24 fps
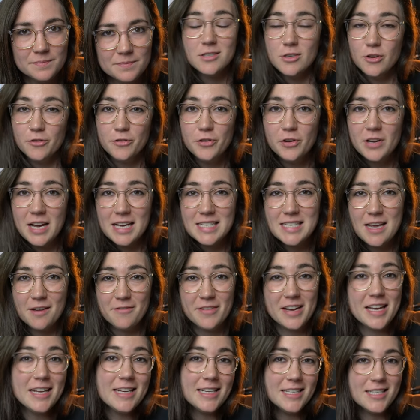So if you guys
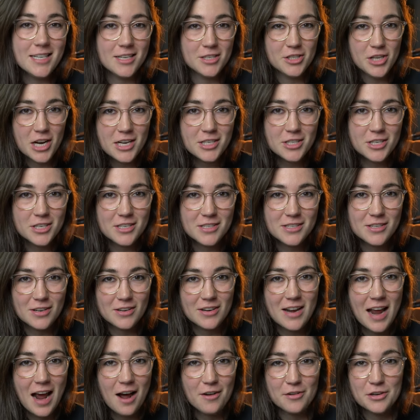have any suggestions
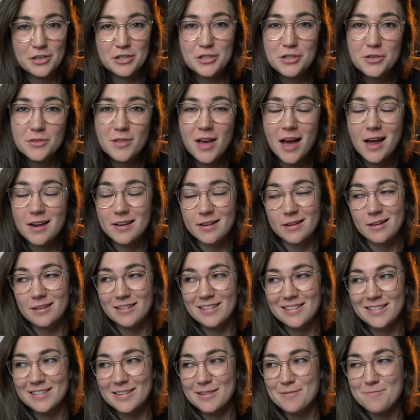on how to do that
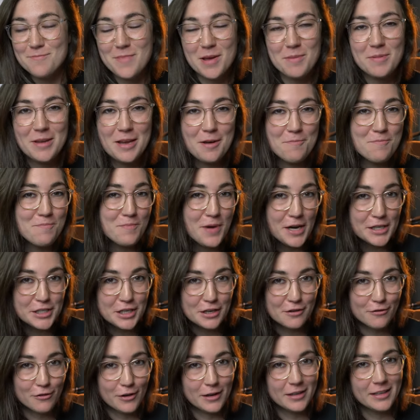on maybe a
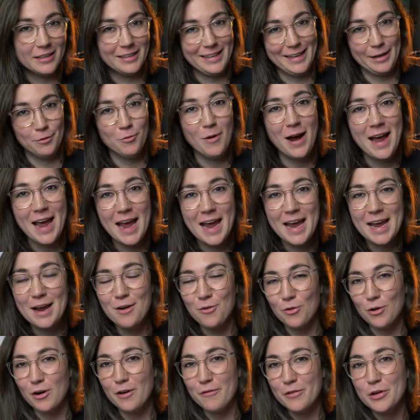budget-friendly way,
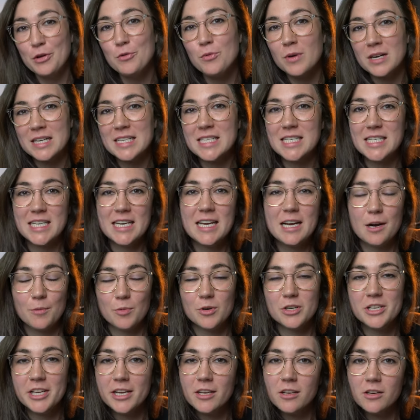or if you want to see a
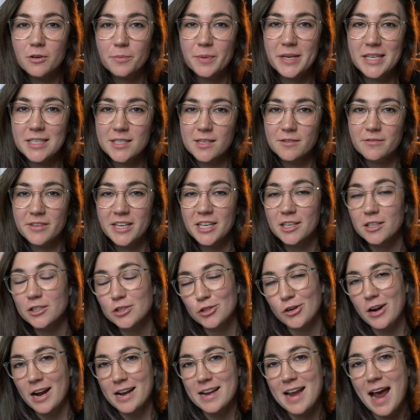particular piece of gear
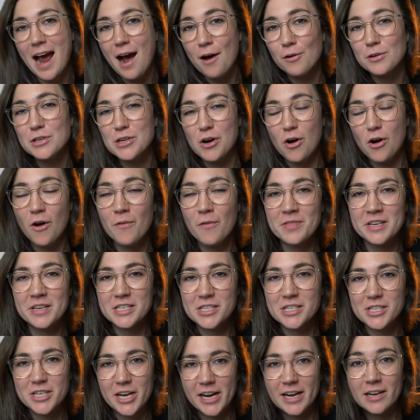tried out on
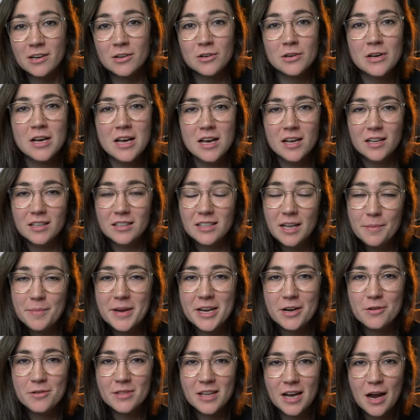this channel, let me
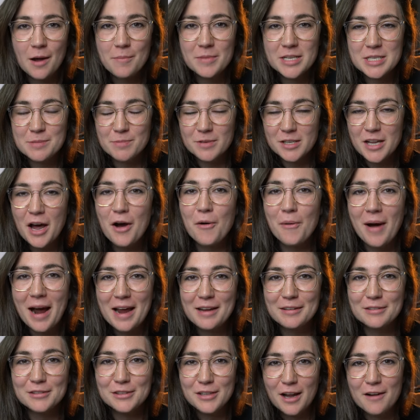know in the comments below. I
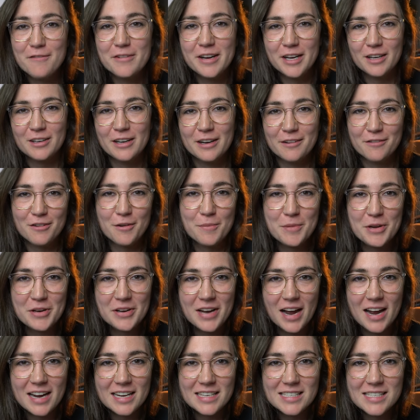love hearing from you
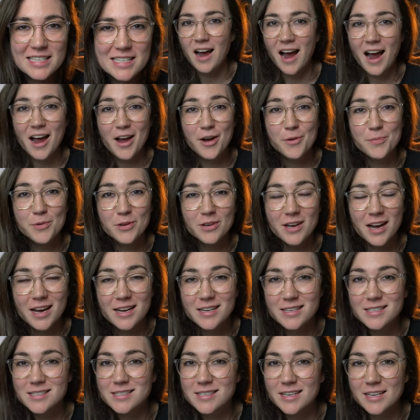guys. I hope you
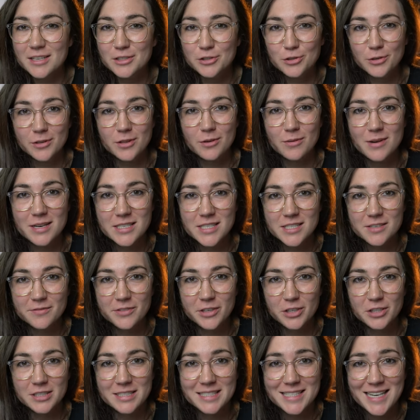guys enjoy the rest of
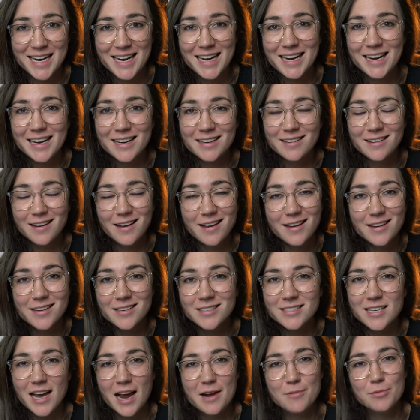your day,
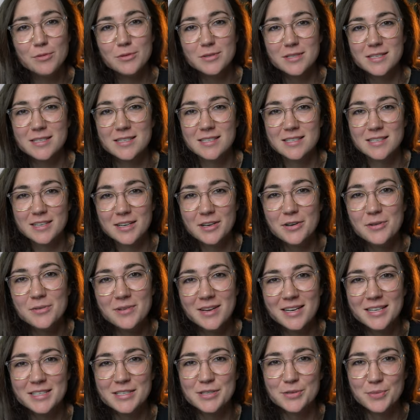and I will see you
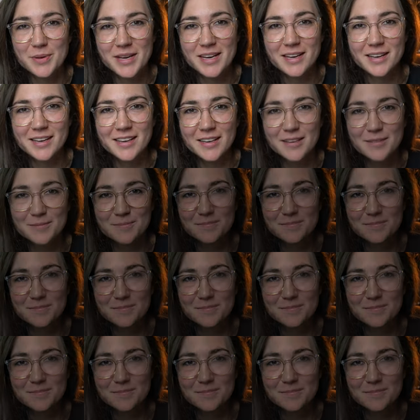next week.